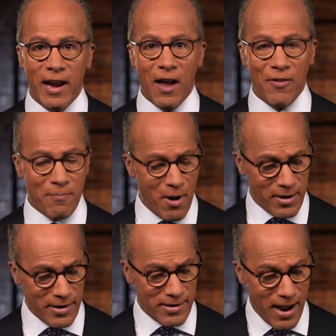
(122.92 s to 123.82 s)
on the
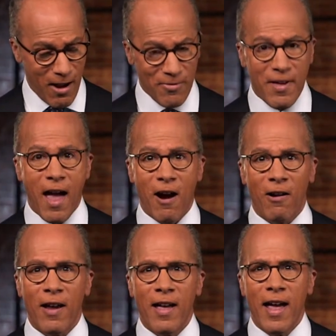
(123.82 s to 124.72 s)
button down
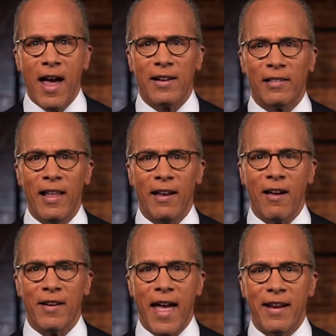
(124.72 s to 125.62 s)
there, and click
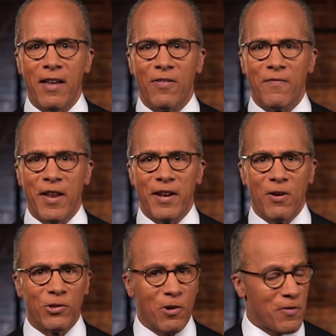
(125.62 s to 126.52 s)
on any of the
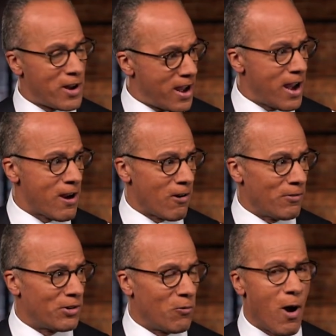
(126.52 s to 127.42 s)
videos over here
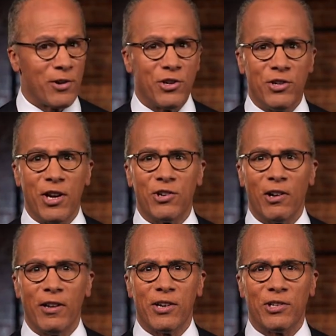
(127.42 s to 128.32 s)
to watch
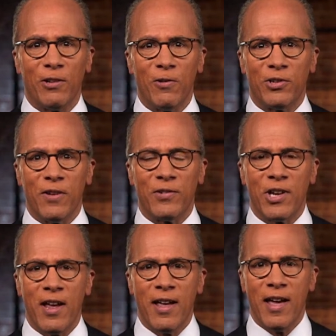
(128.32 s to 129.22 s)
digital exclusives
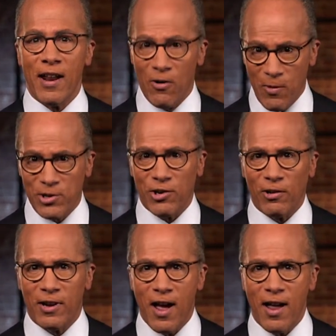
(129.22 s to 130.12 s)
and
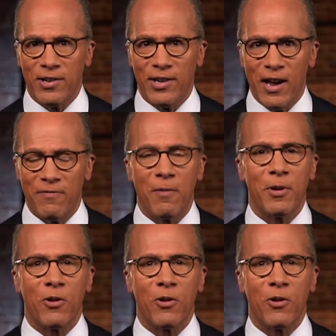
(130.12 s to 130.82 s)
original content from the